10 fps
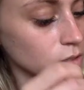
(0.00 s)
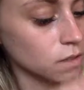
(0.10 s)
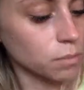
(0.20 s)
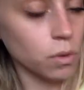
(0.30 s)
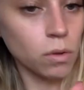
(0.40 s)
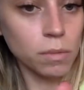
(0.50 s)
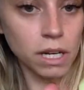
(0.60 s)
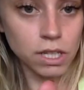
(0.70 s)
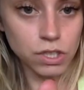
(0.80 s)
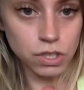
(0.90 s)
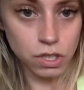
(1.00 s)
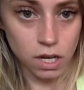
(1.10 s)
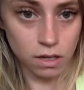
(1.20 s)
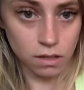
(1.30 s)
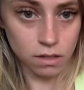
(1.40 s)
The pulmonary
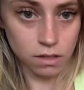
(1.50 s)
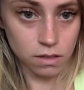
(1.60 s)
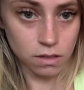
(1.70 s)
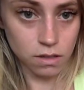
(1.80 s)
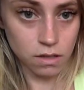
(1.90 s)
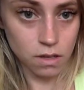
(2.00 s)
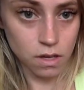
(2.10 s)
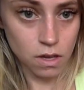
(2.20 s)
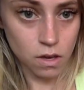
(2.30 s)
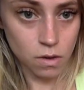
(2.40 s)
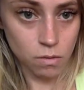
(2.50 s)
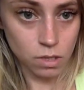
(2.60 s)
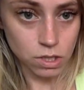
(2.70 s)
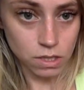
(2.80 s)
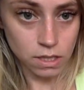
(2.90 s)
trunk,
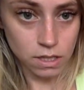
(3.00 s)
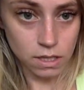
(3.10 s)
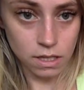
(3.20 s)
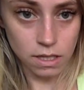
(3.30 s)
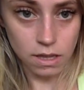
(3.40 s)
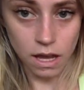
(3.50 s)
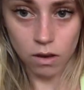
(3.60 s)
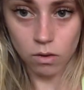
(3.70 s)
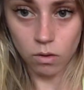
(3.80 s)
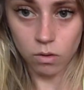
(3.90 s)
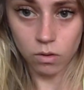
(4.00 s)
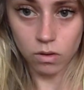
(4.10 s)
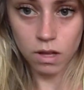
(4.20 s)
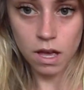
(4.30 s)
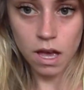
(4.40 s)
which is in that
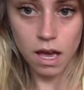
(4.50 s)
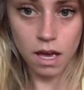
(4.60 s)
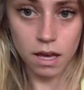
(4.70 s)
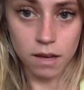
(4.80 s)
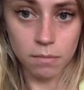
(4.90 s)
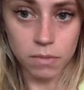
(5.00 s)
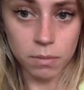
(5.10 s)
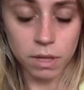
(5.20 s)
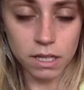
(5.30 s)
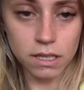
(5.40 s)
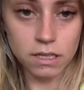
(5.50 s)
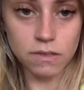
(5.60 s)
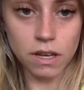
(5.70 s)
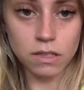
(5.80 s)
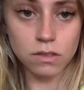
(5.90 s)
hole. The blood in this
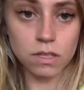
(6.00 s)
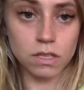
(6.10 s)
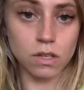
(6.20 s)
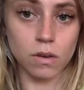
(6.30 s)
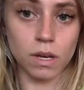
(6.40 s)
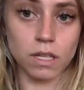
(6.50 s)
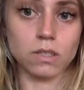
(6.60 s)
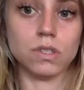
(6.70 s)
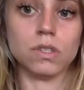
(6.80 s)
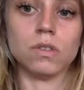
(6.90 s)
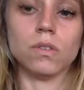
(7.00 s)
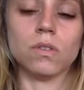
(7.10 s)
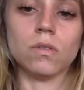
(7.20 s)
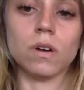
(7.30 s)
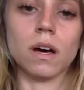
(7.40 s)
vessel is going
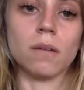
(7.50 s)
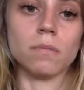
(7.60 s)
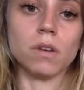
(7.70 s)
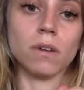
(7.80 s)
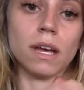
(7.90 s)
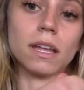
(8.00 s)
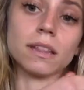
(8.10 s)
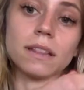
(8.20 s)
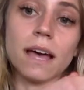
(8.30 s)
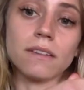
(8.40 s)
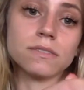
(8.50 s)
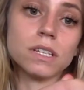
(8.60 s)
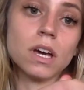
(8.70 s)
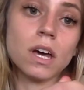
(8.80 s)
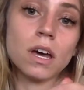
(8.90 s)
to the right and left
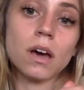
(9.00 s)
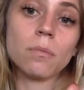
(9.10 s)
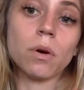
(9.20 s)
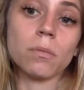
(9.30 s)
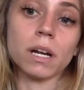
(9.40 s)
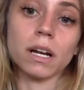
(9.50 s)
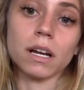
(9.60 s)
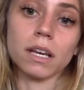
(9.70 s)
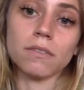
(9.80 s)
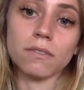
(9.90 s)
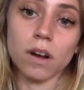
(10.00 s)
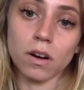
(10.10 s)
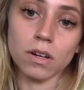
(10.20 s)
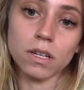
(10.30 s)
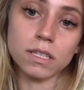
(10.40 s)
pulmonary
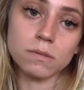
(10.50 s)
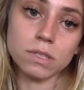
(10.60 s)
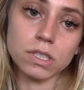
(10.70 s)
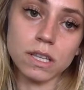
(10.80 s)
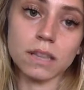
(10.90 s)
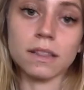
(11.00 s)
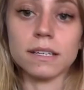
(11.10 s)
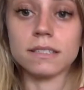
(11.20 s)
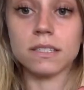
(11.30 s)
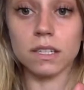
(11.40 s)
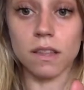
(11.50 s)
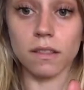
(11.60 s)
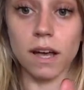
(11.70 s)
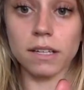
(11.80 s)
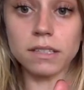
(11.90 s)
arteries, which then leads to the
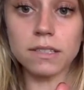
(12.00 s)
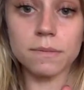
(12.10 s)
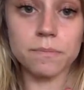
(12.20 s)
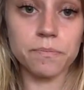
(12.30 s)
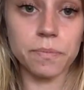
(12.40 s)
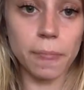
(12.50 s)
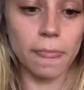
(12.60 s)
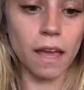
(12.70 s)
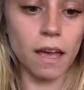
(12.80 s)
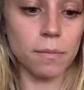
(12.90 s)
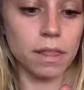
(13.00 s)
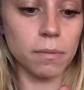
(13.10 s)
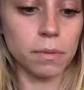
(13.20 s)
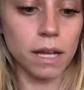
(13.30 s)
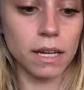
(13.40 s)
lungs. And the
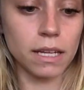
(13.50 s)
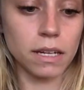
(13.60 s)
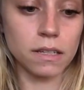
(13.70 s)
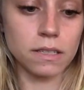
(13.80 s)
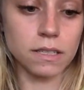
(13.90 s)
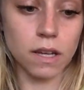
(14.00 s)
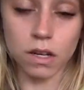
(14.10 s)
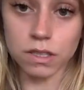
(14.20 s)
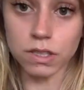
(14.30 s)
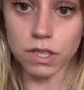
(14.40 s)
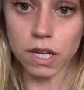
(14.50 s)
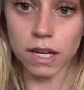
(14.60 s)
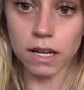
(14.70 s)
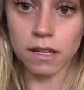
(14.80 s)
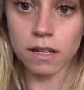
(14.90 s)
blood here is
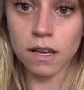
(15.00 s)
deoxygenated.